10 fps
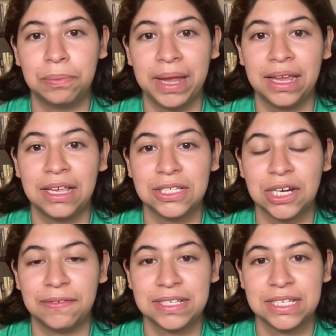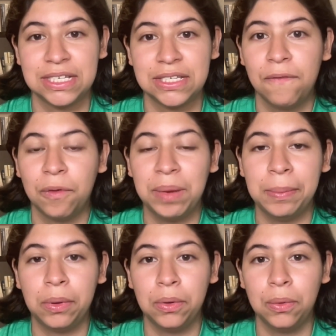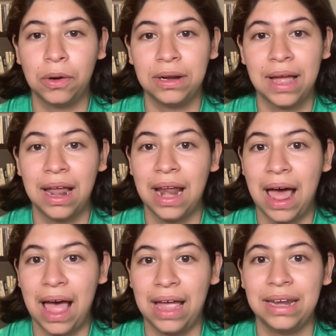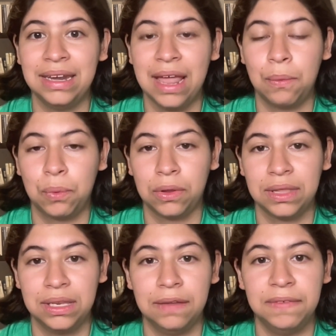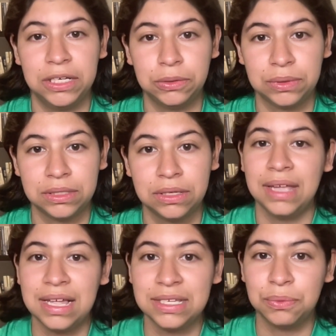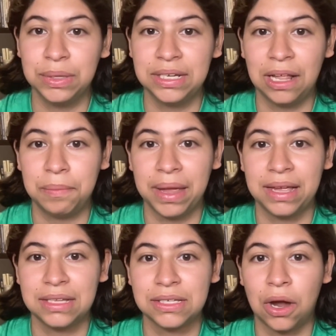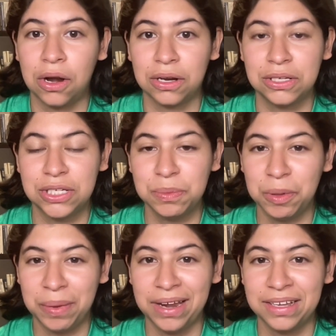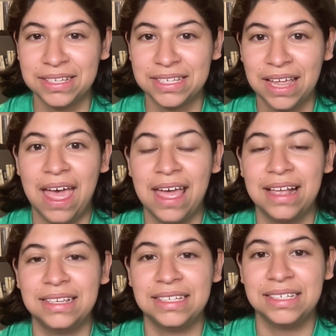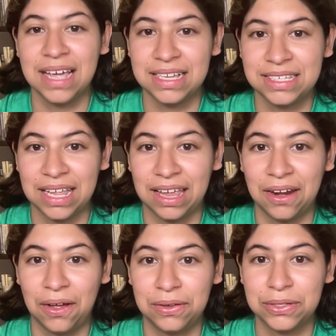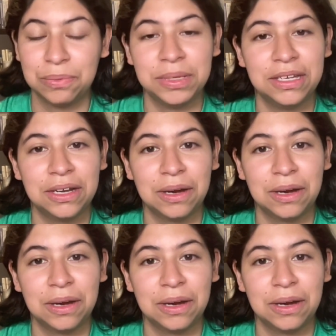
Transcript: banking services for people who are not high net worth individuals. Yes, retail banks are consumer banks, and yes, they can also be